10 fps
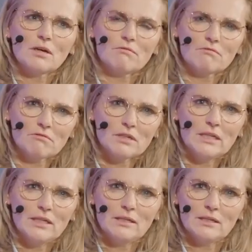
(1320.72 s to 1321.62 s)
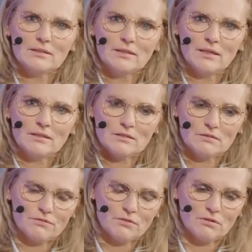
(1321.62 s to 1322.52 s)
got really at the
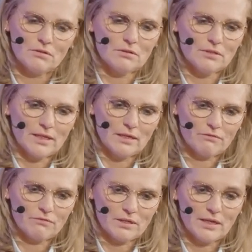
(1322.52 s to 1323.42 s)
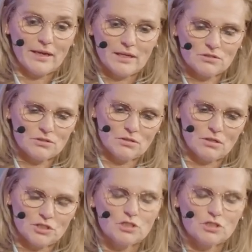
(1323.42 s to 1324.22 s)
end of her life, and I had to go,